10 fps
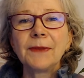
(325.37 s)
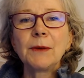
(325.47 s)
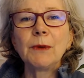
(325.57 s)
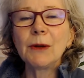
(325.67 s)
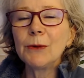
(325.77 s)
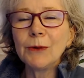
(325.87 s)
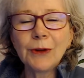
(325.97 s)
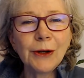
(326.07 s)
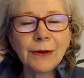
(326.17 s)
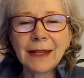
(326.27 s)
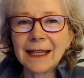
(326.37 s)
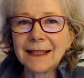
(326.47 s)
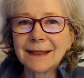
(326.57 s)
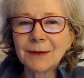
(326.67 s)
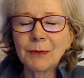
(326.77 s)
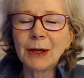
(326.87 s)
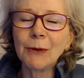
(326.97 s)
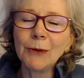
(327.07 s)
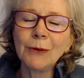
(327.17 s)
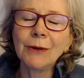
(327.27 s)
We all know these. We
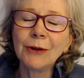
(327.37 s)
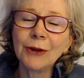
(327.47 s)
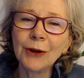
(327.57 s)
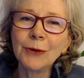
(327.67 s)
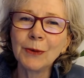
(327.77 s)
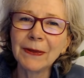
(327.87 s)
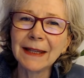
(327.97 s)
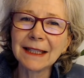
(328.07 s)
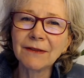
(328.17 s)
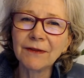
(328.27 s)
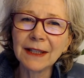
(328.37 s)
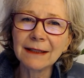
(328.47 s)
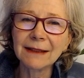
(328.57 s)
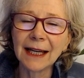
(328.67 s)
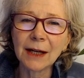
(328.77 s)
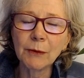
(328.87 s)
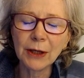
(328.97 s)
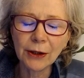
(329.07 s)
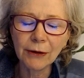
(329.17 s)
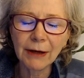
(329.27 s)
all know what these feel like. We
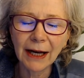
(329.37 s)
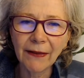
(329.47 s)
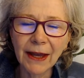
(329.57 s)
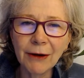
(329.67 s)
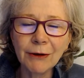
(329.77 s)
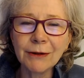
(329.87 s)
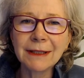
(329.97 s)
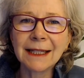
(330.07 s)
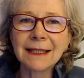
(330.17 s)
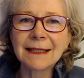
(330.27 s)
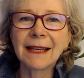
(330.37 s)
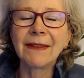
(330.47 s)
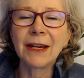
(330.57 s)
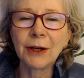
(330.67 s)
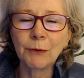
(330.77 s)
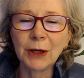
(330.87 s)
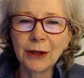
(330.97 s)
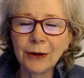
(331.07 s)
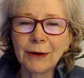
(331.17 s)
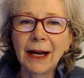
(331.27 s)
know how they hurt us, and then we
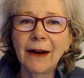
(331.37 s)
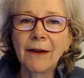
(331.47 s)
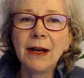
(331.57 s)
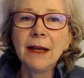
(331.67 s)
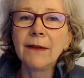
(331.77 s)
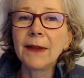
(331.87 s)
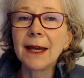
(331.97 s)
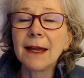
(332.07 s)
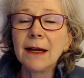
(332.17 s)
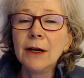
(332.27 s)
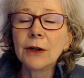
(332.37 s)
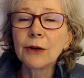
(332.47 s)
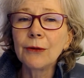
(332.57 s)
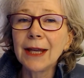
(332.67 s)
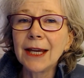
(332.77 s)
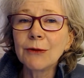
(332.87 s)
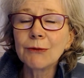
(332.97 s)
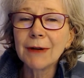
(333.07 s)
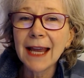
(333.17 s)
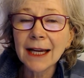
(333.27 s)
know how they create
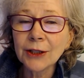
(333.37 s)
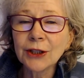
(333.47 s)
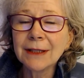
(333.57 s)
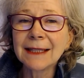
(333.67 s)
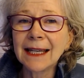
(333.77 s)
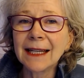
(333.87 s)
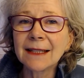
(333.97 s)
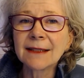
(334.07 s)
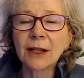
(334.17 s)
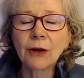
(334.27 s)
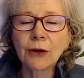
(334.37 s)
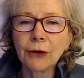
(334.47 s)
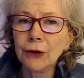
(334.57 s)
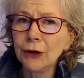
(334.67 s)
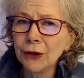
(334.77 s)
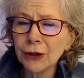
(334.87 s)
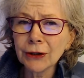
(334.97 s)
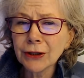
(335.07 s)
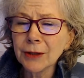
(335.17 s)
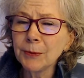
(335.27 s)
reactions in us that are
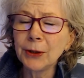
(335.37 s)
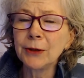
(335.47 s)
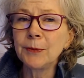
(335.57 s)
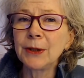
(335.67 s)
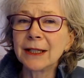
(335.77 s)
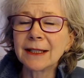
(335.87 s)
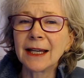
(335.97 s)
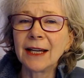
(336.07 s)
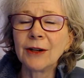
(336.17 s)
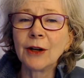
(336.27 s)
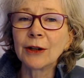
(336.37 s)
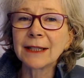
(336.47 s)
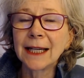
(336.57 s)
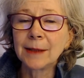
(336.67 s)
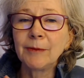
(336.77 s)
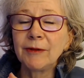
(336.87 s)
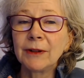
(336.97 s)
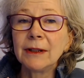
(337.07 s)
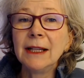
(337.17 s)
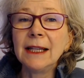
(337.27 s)
not appropriate and not
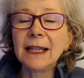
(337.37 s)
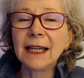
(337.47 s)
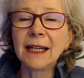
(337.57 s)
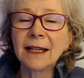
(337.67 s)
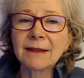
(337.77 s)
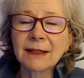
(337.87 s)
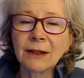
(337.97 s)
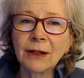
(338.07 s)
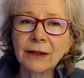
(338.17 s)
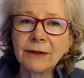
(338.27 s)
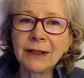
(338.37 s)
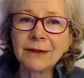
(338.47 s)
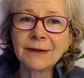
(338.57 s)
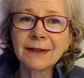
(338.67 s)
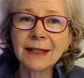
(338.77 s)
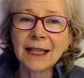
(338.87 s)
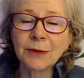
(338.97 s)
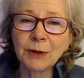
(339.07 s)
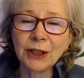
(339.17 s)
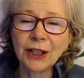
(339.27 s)
helpful in our scenarios
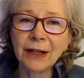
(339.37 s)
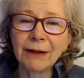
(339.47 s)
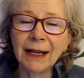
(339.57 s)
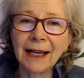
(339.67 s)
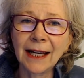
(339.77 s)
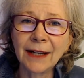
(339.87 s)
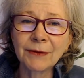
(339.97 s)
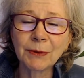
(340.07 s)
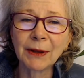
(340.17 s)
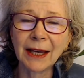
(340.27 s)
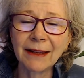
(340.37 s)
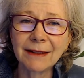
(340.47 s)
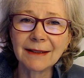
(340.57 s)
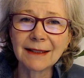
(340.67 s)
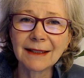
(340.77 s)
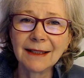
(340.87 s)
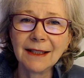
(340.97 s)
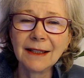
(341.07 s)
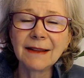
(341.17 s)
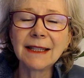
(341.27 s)
as we share our lives with others.
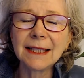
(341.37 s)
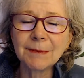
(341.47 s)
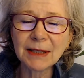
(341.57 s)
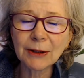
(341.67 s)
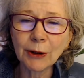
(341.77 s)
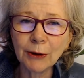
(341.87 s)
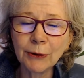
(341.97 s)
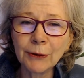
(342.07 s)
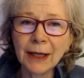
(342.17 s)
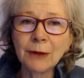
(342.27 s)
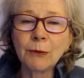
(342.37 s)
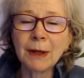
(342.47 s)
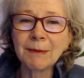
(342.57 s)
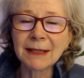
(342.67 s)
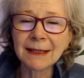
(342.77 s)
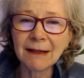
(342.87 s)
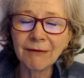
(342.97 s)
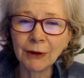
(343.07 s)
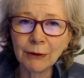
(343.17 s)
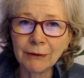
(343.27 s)
These must go and we must
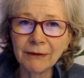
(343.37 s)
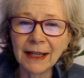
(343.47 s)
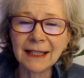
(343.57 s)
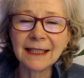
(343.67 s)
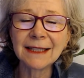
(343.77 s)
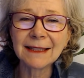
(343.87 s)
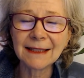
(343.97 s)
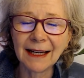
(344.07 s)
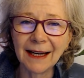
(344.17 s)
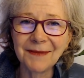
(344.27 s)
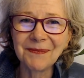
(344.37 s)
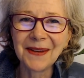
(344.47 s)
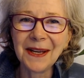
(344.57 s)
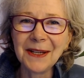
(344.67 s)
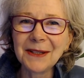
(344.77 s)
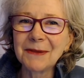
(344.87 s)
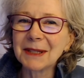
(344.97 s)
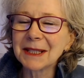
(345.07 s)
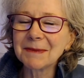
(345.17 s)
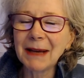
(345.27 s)
evolve, and it is time.
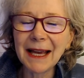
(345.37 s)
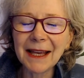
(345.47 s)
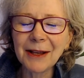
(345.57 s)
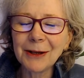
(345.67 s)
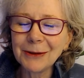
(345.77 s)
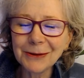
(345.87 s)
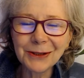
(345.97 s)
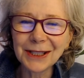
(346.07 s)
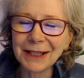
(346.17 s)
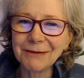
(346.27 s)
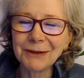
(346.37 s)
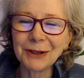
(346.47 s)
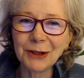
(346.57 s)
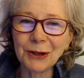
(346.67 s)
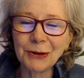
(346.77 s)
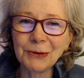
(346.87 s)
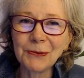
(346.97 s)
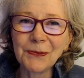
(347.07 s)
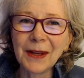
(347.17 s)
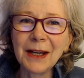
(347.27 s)
This is my huge gift to you
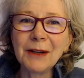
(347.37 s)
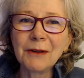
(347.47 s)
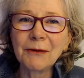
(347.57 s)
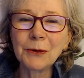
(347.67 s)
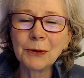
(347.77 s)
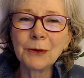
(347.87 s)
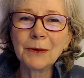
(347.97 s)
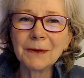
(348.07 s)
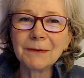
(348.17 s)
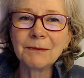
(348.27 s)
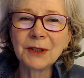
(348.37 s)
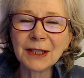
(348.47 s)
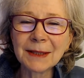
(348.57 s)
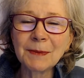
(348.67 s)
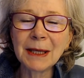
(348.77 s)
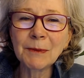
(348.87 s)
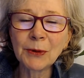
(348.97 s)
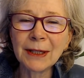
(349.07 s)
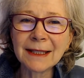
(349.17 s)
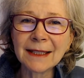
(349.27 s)
for just being
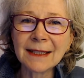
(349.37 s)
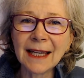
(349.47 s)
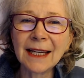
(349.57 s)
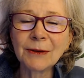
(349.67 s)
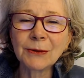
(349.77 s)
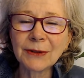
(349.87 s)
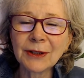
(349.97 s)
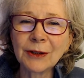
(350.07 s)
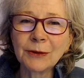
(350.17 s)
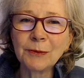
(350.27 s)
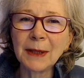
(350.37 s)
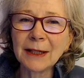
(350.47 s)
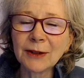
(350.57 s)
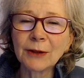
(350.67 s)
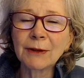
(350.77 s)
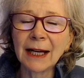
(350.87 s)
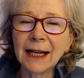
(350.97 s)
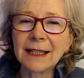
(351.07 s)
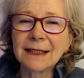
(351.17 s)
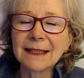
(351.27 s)
present and also being so
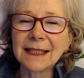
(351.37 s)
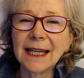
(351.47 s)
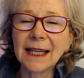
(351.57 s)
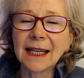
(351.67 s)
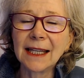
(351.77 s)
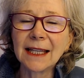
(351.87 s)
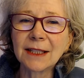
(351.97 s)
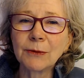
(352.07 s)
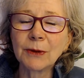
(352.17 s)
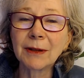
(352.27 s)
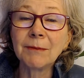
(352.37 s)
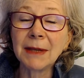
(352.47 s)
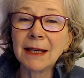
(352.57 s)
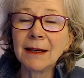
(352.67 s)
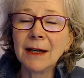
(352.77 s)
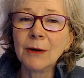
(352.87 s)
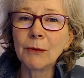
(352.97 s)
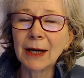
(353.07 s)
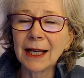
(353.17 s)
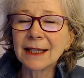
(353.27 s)
kind and staying connected with me
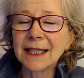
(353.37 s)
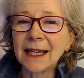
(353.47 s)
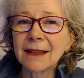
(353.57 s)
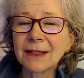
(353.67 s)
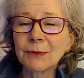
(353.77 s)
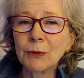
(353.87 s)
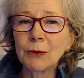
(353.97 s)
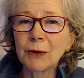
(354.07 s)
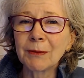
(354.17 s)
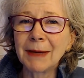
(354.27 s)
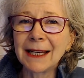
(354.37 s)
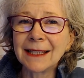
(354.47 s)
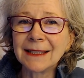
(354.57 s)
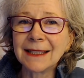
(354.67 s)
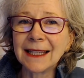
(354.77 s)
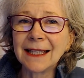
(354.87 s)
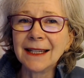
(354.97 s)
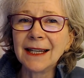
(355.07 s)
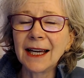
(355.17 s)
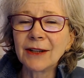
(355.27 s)
while I take this walk with my Lindy,
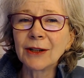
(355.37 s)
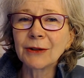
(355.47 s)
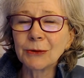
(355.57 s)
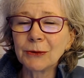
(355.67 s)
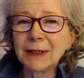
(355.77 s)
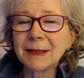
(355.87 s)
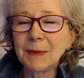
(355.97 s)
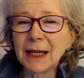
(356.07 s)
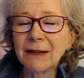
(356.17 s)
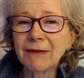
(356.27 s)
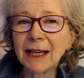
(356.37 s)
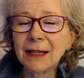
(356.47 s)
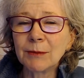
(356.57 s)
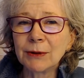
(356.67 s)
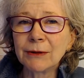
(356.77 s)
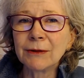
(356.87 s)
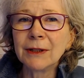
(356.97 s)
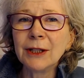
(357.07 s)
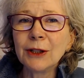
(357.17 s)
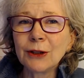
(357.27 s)
and not always being available
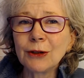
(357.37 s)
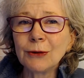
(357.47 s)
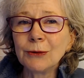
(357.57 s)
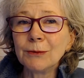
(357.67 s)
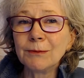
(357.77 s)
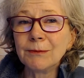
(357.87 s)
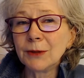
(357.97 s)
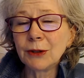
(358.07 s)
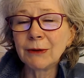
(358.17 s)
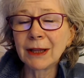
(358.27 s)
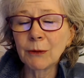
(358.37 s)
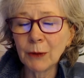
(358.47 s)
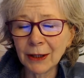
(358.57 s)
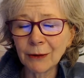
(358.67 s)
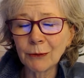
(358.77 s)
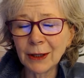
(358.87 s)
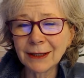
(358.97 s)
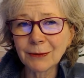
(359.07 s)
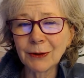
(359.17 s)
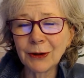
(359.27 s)
to doing the
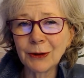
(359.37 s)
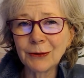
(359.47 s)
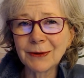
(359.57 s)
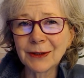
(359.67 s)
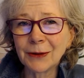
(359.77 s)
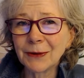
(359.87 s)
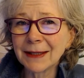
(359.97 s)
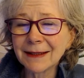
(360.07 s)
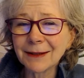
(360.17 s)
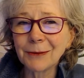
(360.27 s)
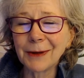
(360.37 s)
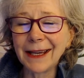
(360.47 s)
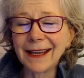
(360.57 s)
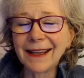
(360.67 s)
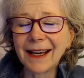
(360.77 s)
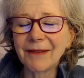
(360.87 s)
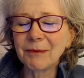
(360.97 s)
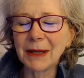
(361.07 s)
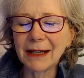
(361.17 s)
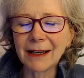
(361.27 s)
one-on-ones with you. So this is the way
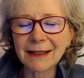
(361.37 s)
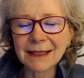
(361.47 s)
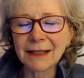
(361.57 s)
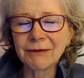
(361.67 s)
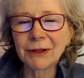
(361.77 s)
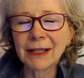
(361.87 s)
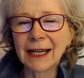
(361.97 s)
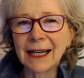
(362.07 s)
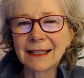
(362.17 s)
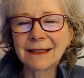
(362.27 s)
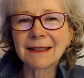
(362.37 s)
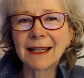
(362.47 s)
I've been asking for the guidance,